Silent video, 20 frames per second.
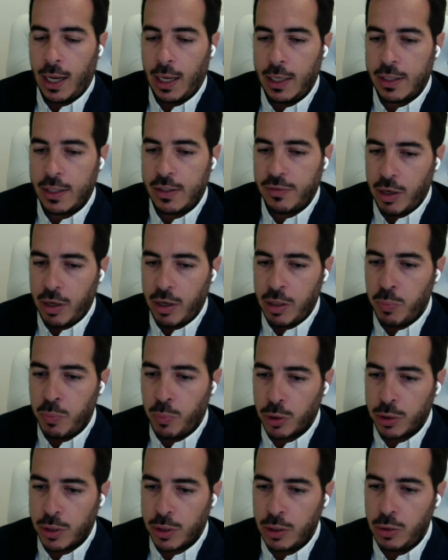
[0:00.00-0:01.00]
It's very
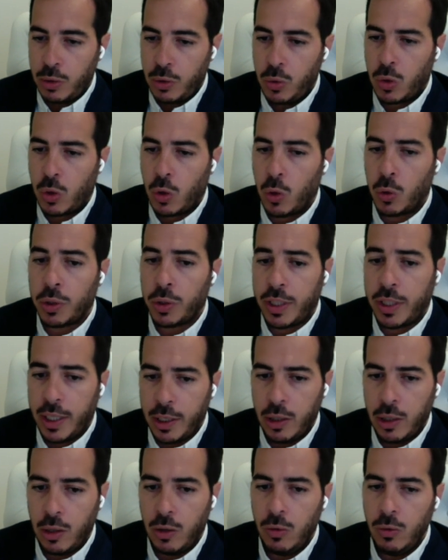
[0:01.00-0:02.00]
important to
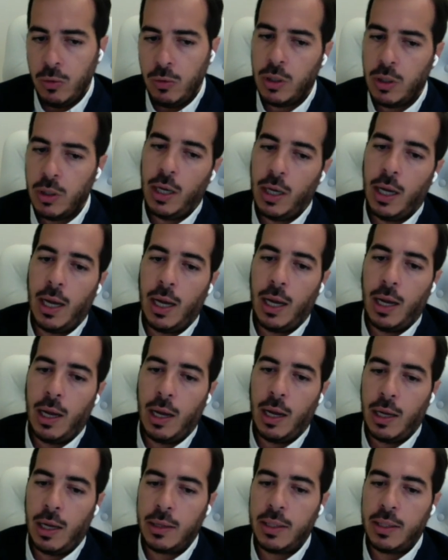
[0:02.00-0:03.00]
continue
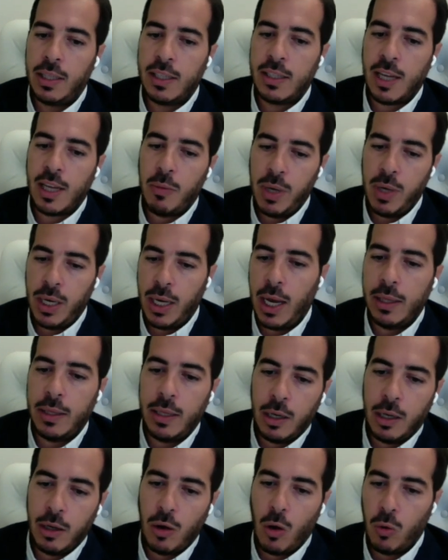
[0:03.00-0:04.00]

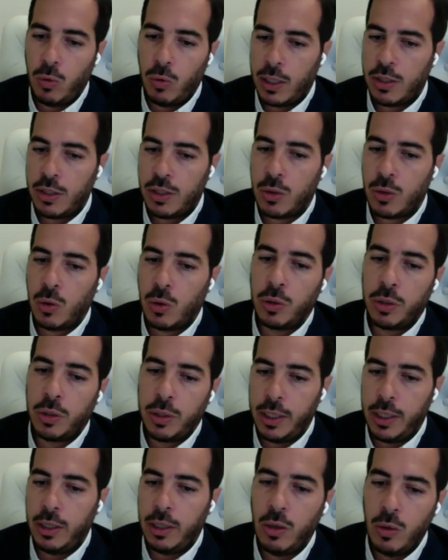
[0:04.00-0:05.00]
disseminating knowledge,
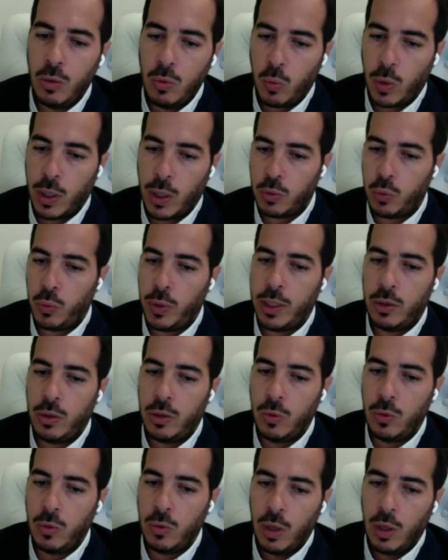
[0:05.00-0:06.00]
continue what we
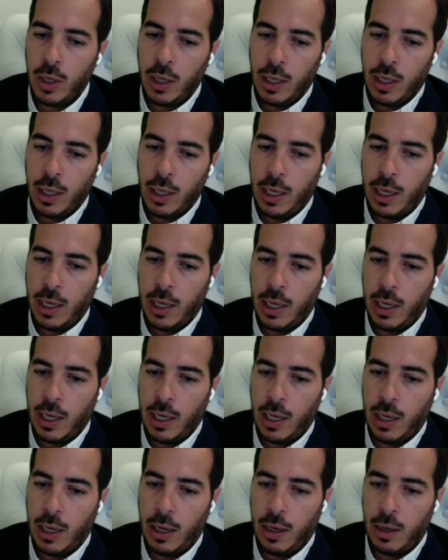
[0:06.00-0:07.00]
do
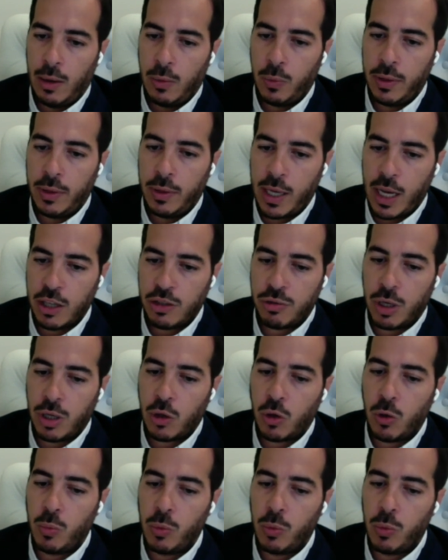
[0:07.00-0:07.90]
with the ESHRE